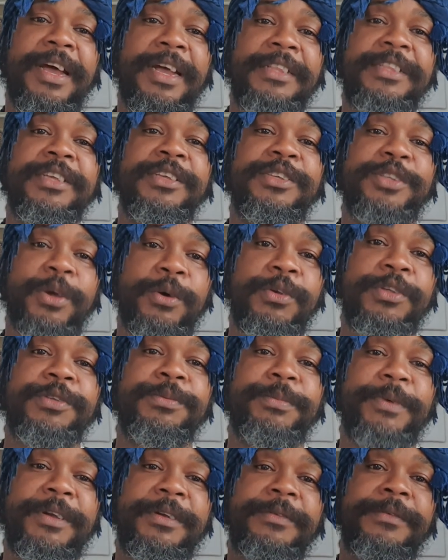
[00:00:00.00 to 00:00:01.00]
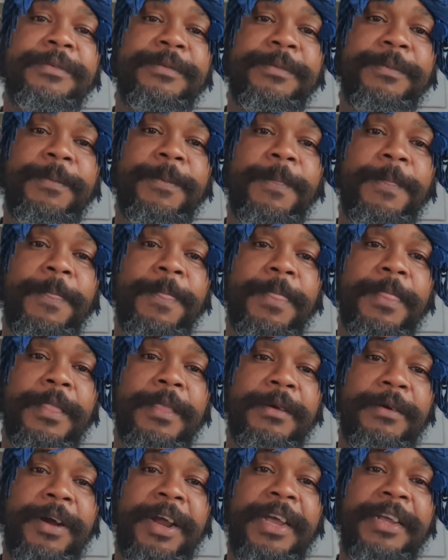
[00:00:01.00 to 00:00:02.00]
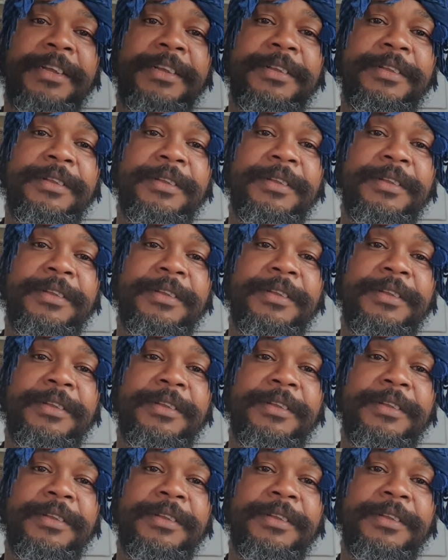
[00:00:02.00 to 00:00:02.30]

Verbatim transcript: at his house, man. Right?